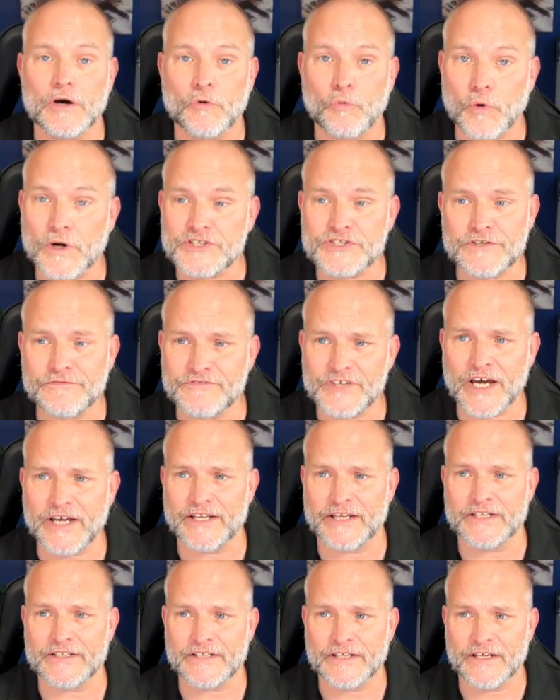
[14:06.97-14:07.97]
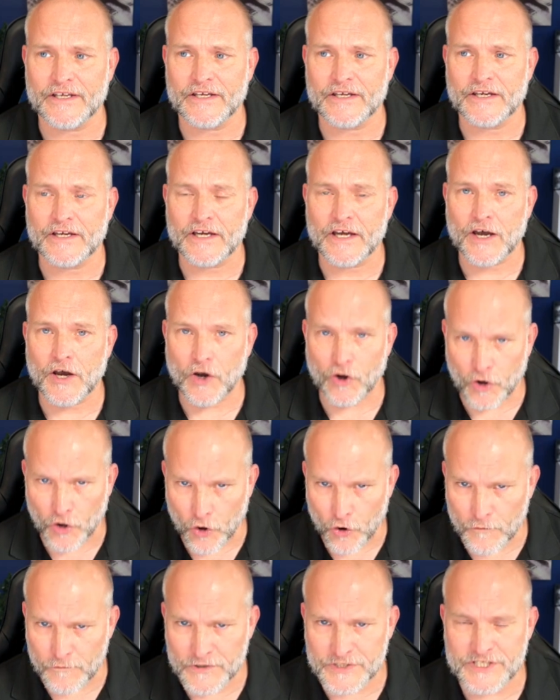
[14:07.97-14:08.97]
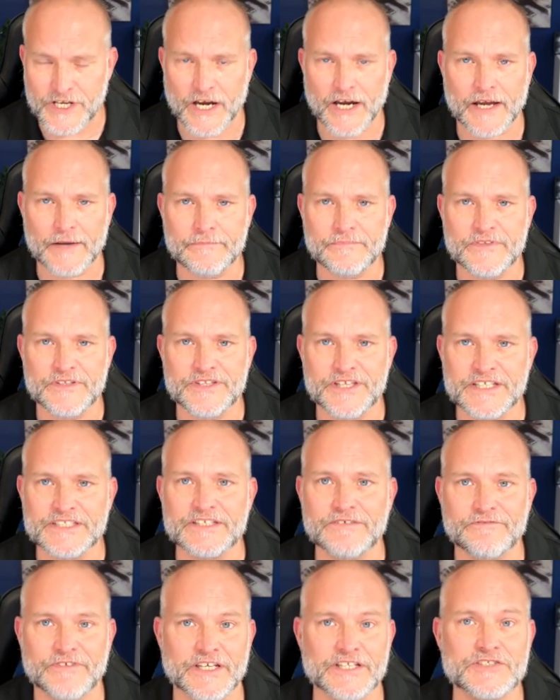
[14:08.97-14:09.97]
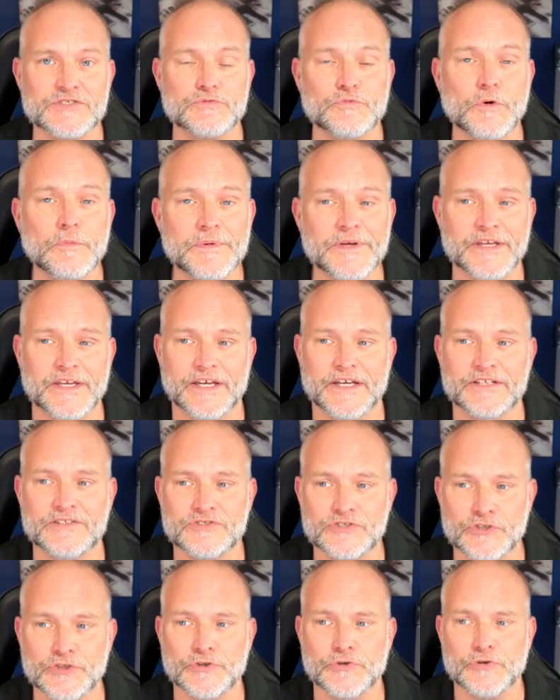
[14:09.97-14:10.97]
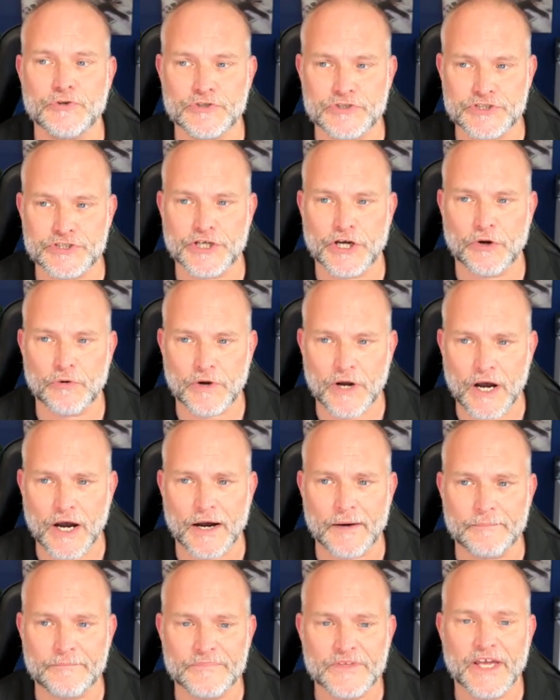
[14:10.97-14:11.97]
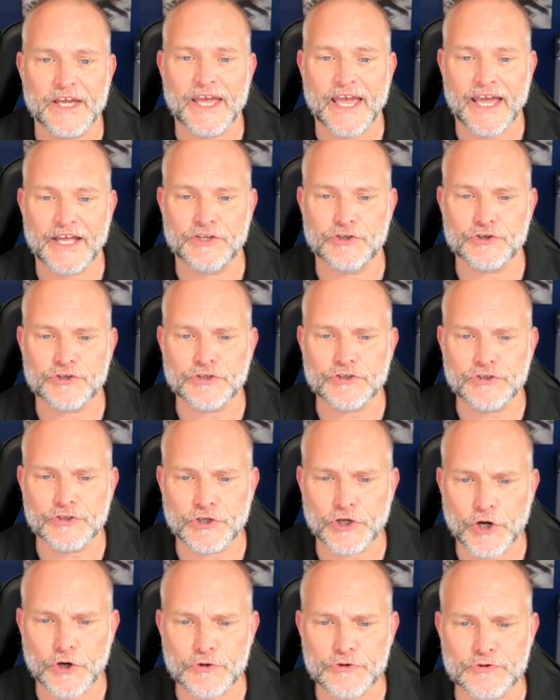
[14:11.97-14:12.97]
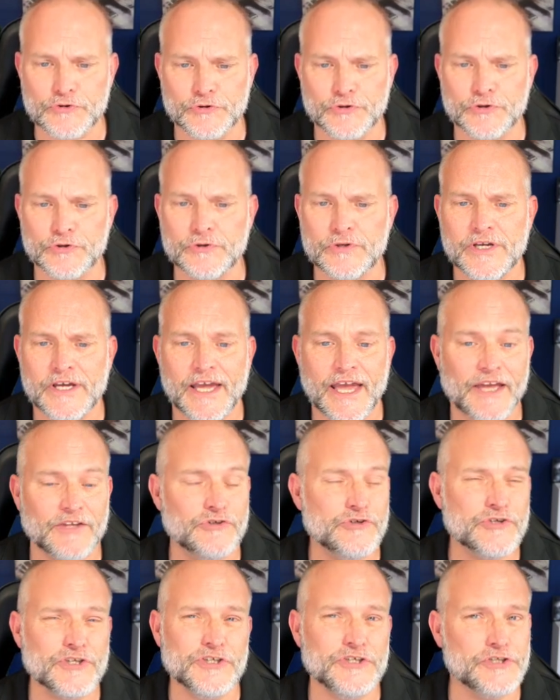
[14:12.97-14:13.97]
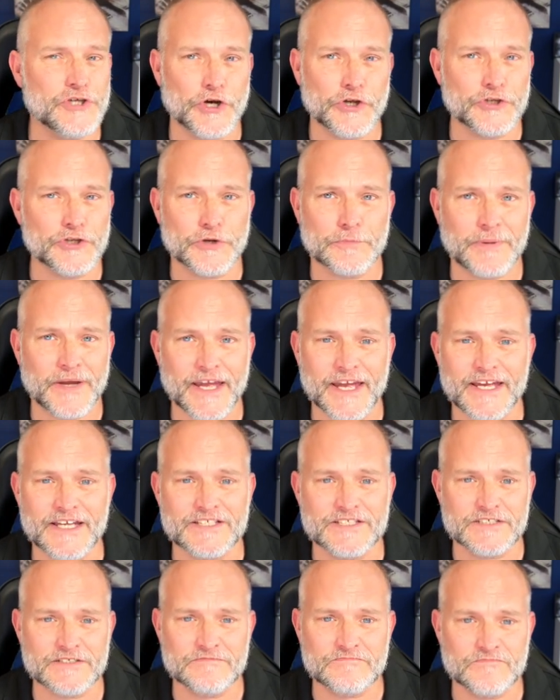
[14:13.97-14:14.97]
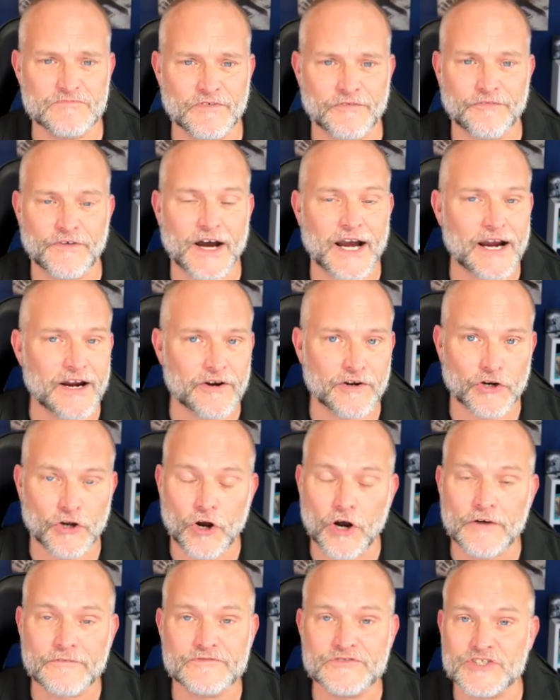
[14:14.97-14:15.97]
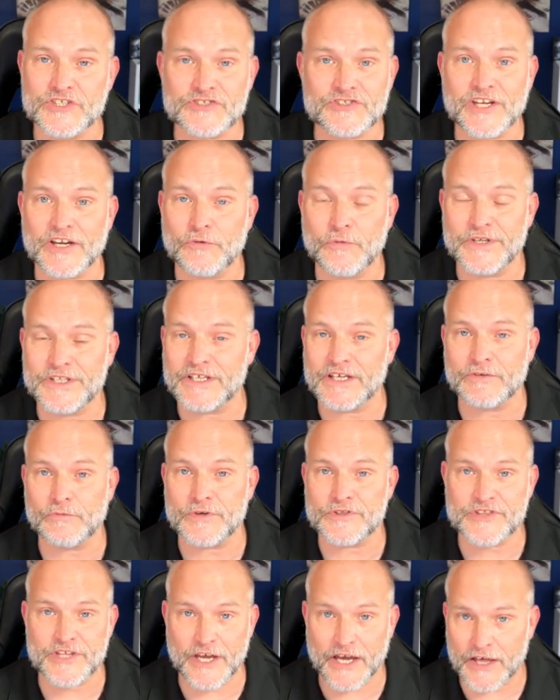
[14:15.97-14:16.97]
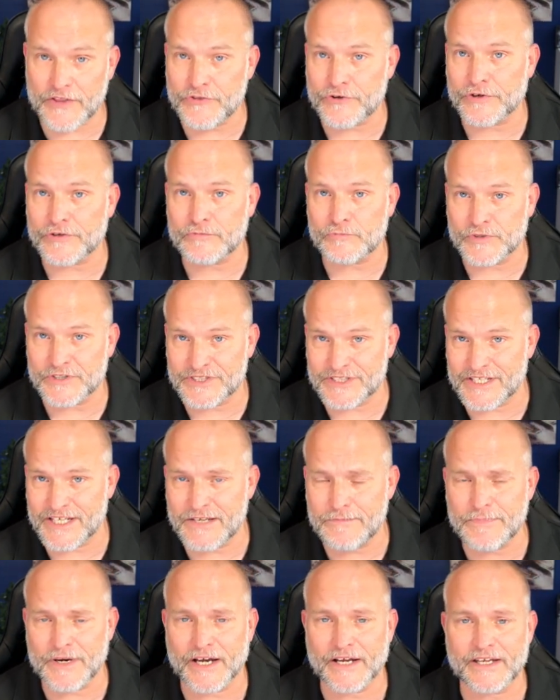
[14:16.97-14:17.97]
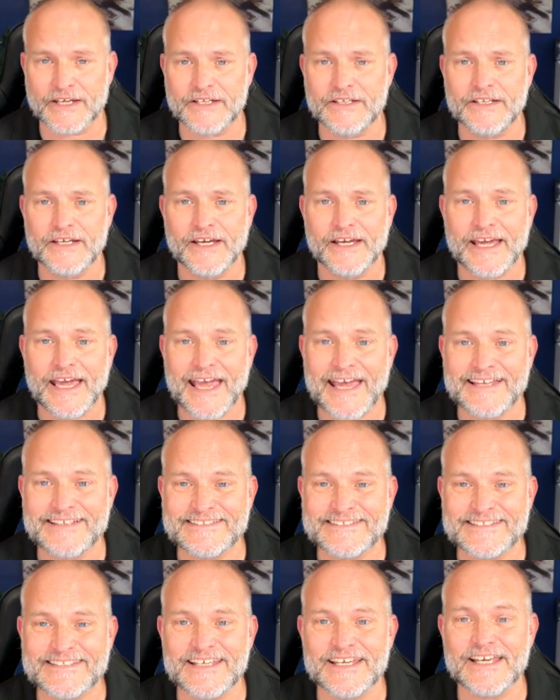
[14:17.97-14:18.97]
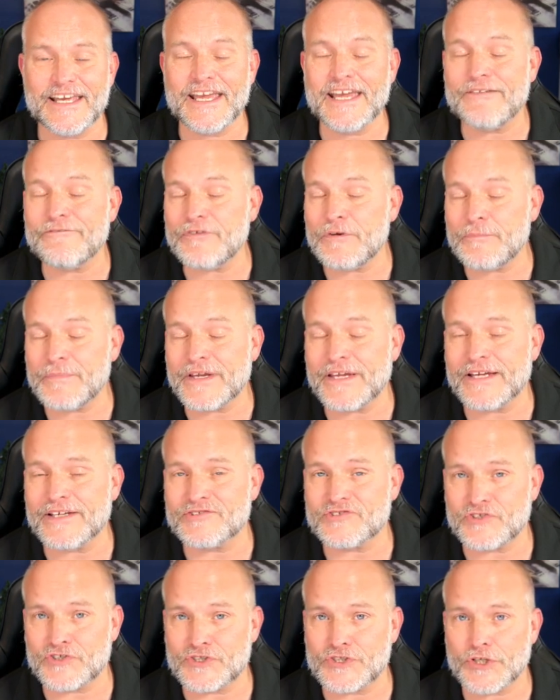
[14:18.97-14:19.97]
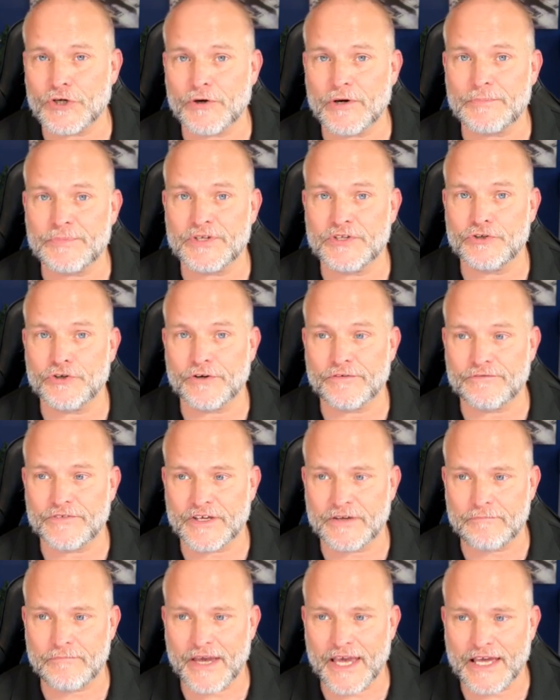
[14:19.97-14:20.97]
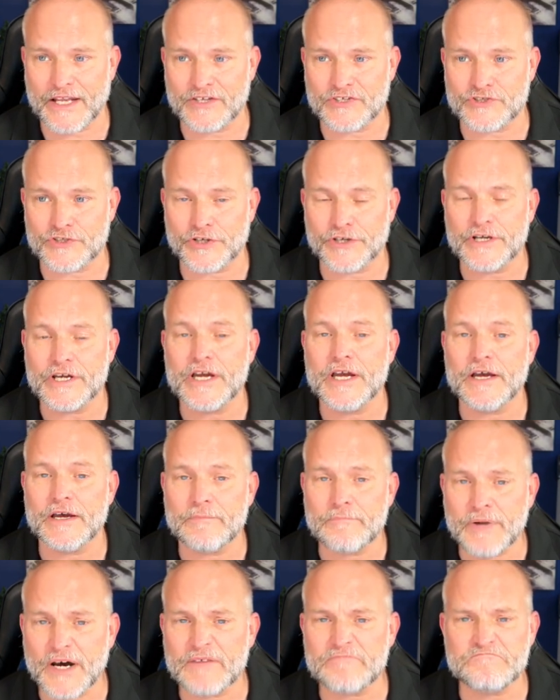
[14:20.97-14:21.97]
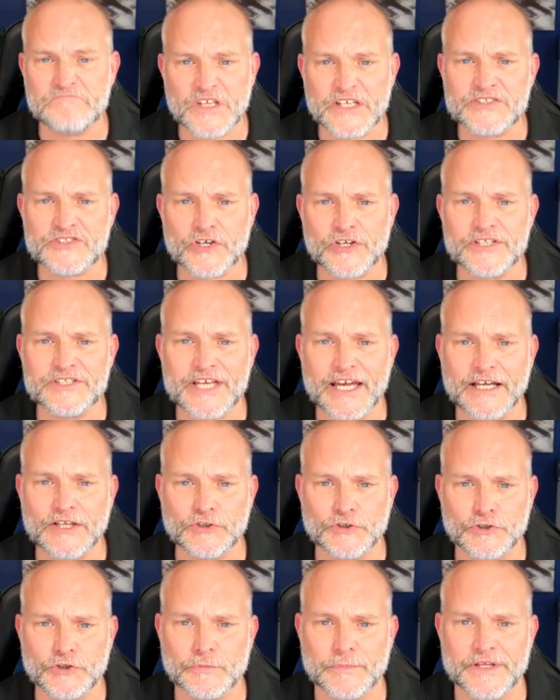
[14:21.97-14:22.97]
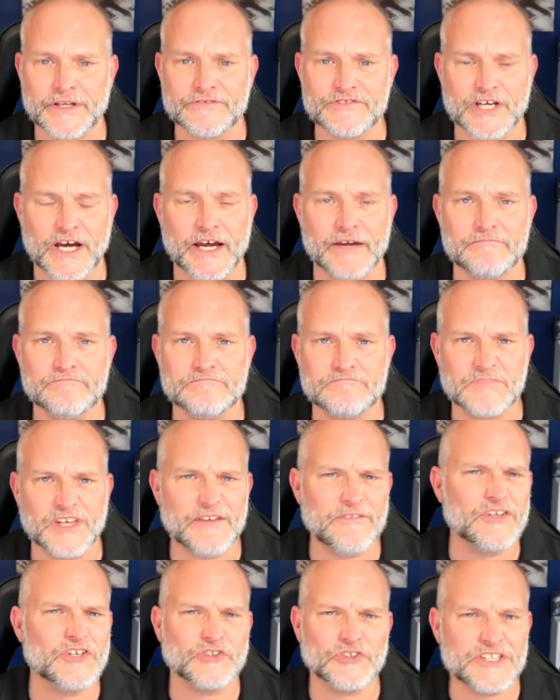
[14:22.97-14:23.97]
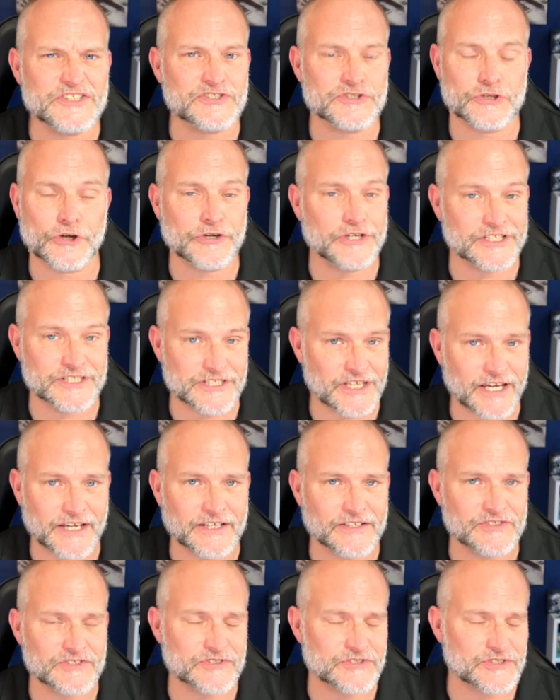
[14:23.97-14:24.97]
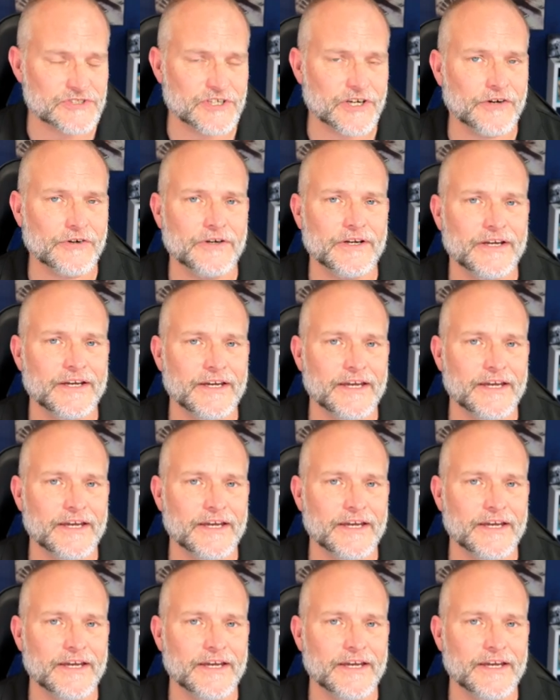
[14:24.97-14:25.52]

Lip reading: Once you've done it, over time, these events will begin to show up. And you can go through, you can go to your page and fire it off, just like we did with the other, with debugging, and see if it begins to show up in your event manager. But it's going to take a little bit of time. Give it at least 30 seconds or so.